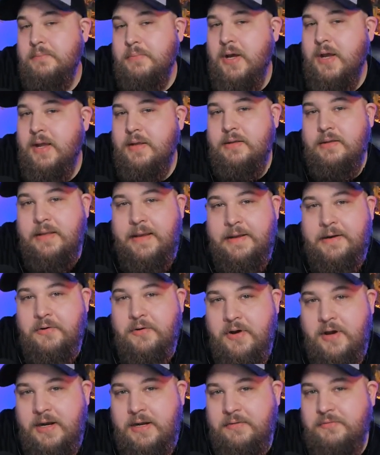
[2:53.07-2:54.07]
but
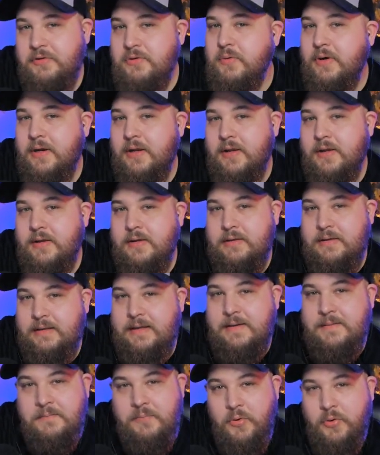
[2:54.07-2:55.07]
later on, if you want to
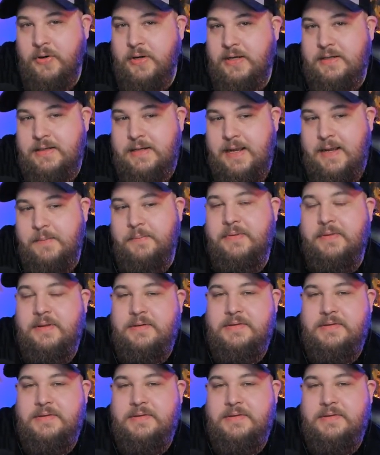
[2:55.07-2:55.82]
get more in-depth